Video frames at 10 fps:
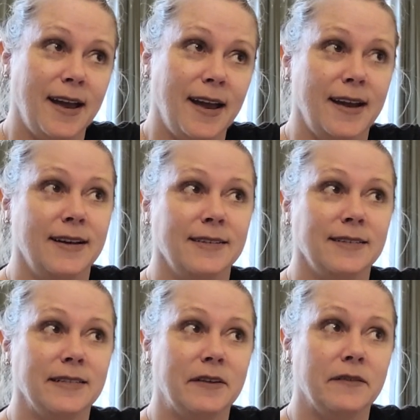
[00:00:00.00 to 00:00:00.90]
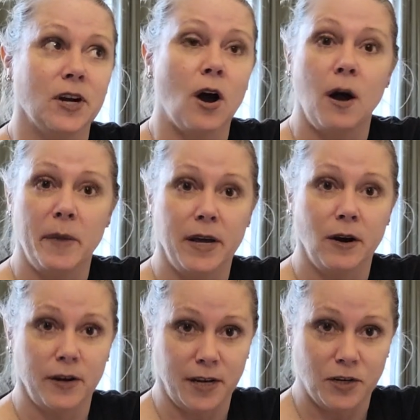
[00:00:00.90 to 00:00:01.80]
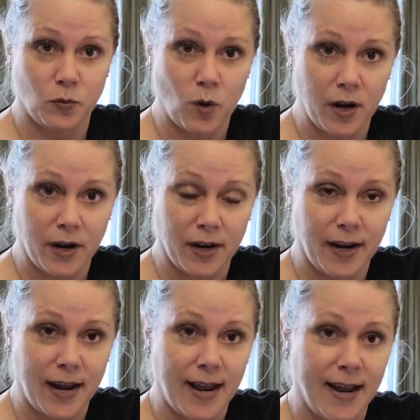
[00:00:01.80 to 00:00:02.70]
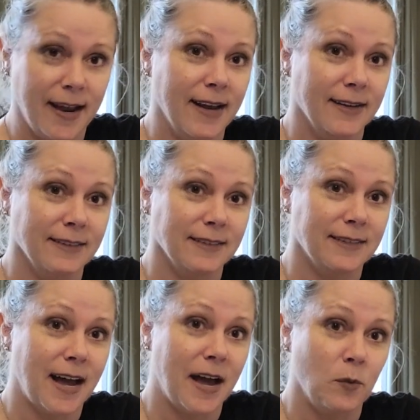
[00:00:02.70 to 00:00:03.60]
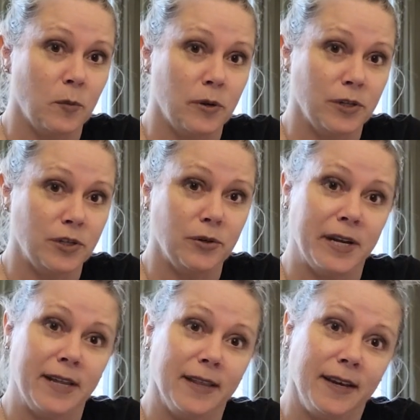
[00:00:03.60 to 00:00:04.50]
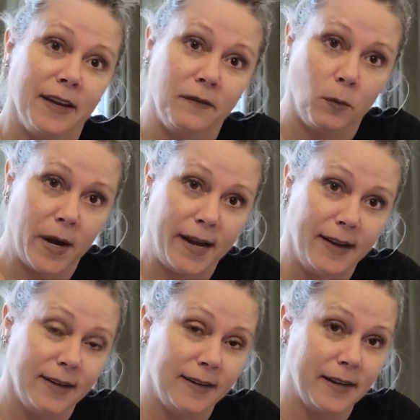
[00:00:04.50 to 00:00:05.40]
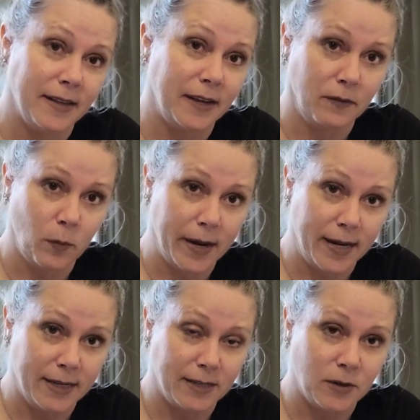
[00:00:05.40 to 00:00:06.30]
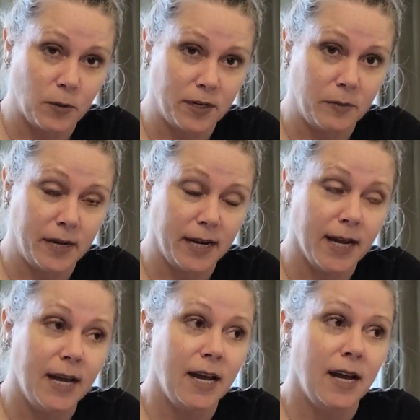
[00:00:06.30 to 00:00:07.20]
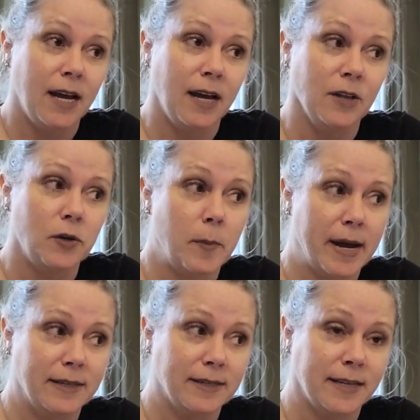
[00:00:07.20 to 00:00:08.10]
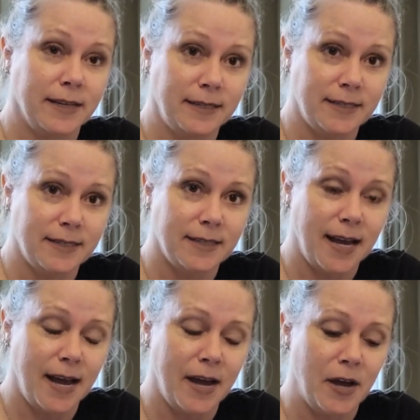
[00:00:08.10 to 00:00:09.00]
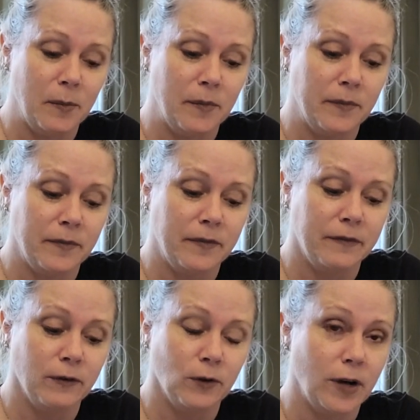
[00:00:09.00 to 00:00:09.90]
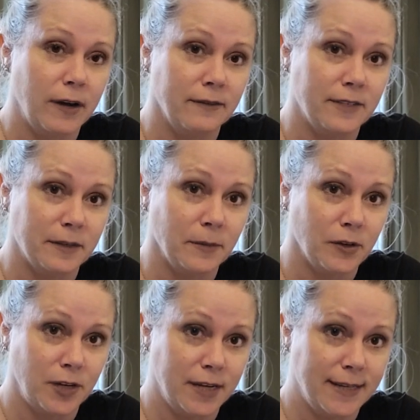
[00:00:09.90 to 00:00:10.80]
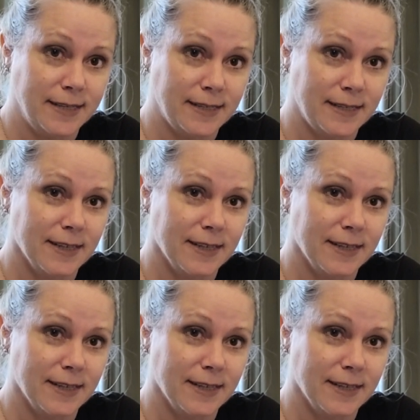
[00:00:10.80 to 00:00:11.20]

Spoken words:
and leave a comment on each one, and I will put you in the giveaway. Now, the giveaway is going to be a little basket full of some goodies,